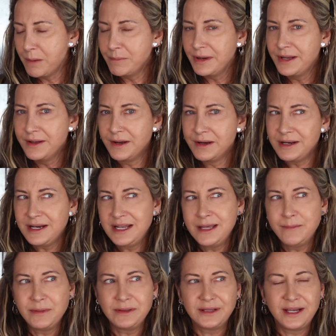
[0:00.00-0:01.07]
But I'm going to
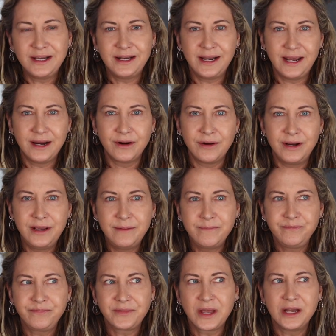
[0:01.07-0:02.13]
keep it light and airy,
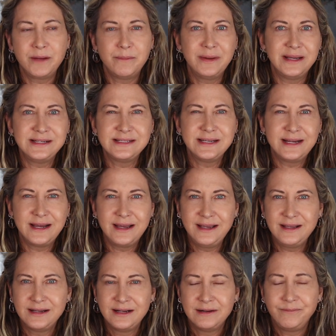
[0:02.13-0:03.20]
kind of pink
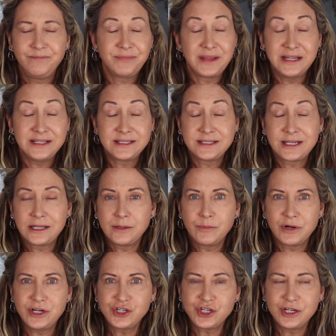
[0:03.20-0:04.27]
today, in
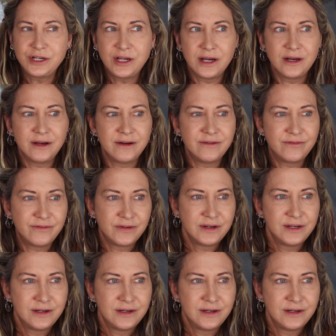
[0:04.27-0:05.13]
celebration of